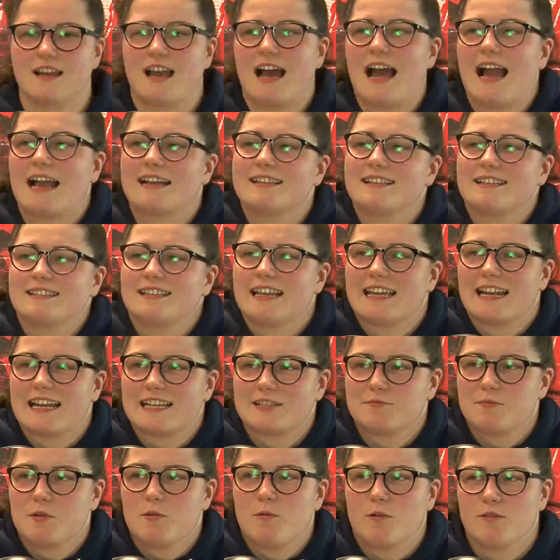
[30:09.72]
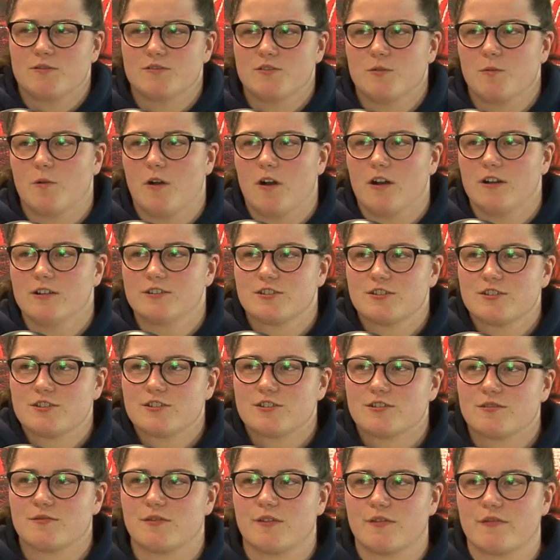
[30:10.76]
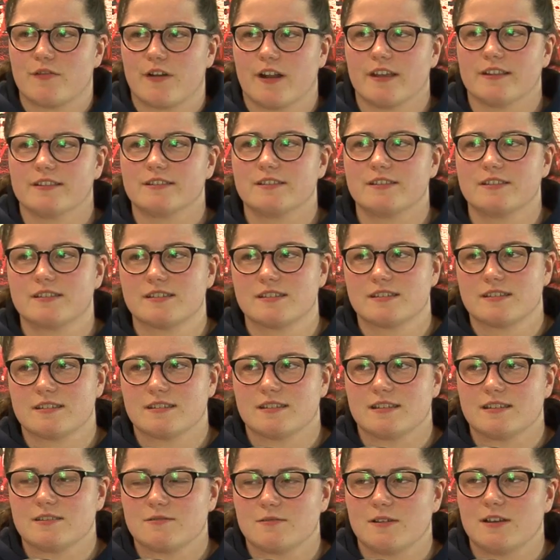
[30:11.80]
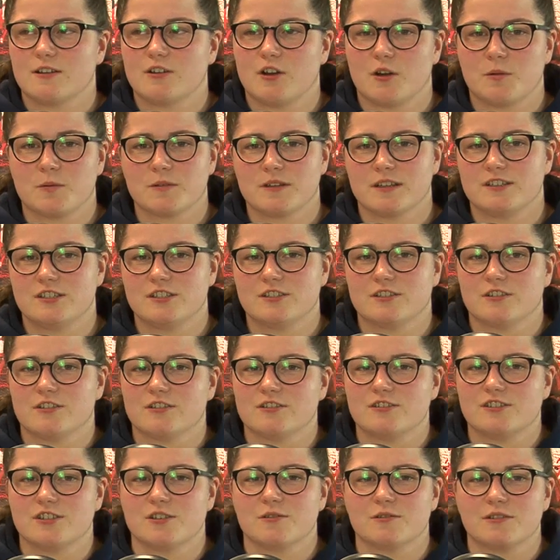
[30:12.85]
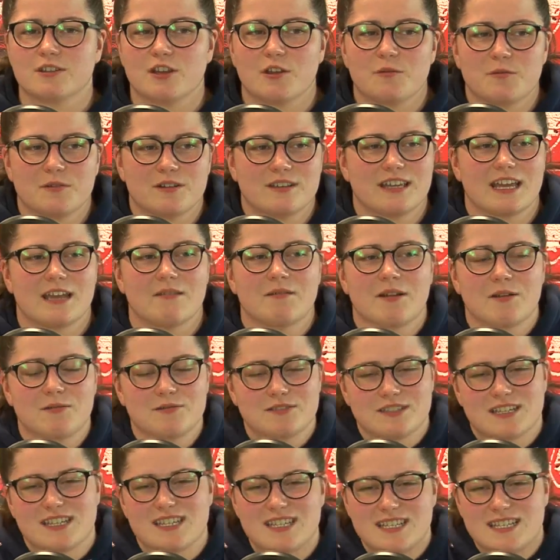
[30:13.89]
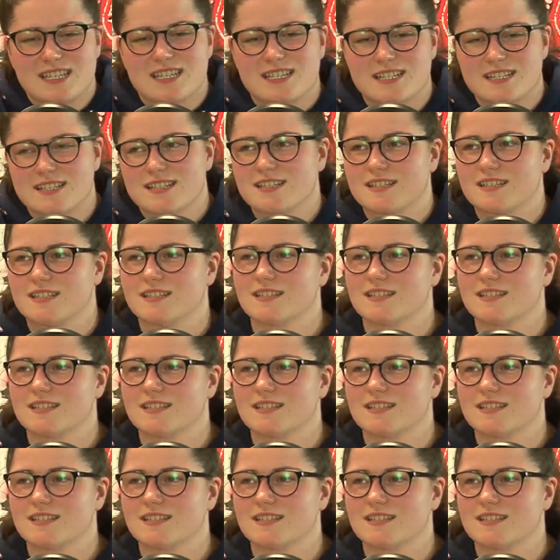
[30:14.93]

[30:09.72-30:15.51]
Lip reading: I did it as me one to watch for France this World Cup, and then she scored 2 in the opening game, and I was like, yes.